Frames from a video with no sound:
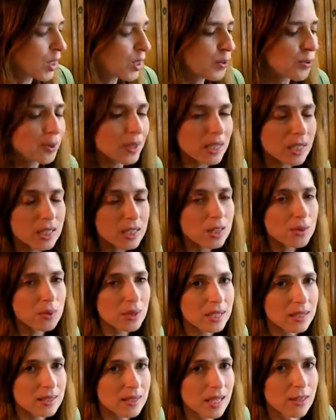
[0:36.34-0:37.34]
You really do
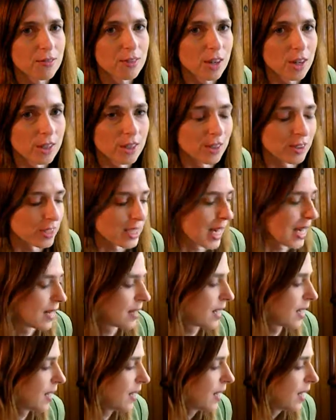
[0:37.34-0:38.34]
want to safeguard your
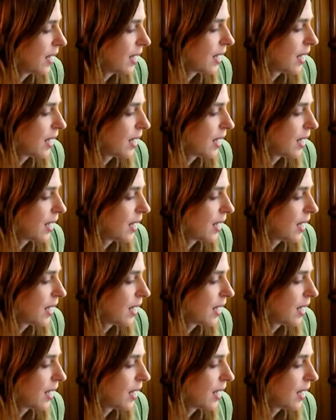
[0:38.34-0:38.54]
data.